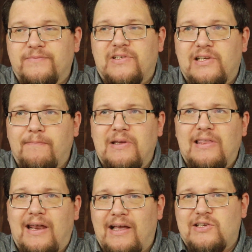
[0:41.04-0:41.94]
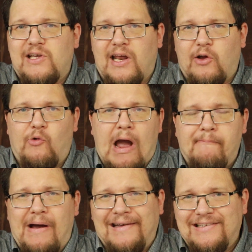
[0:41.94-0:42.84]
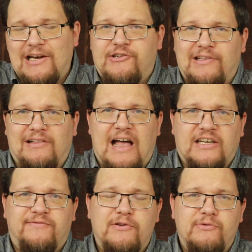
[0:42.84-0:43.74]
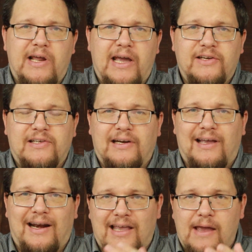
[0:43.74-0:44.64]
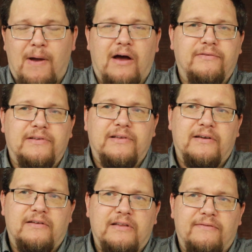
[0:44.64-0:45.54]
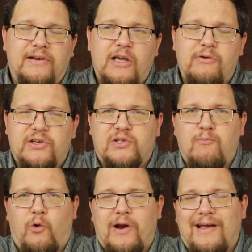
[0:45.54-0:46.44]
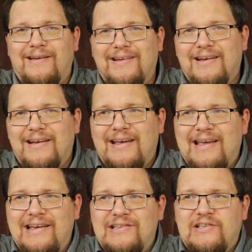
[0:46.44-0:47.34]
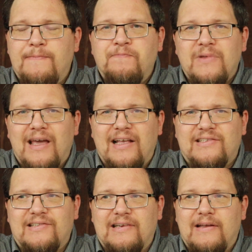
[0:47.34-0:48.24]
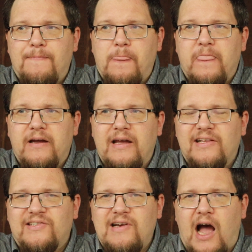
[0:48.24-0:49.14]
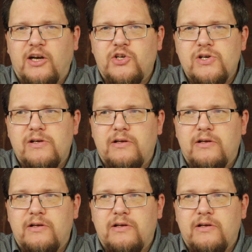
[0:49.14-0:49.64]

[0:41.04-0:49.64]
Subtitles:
something that has kind of grabbed my attention the last few days, and it kind of came out in the video this morning, is it's not